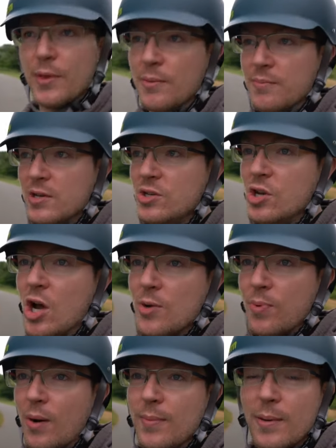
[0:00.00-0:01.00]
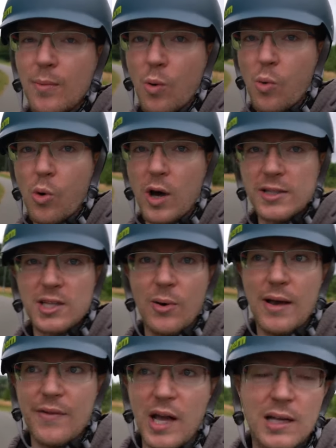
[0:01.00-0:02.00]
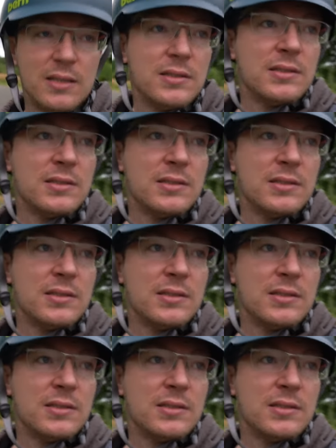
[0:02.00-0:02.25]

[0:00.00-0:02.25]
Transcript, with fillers: them, no problem whatsoever.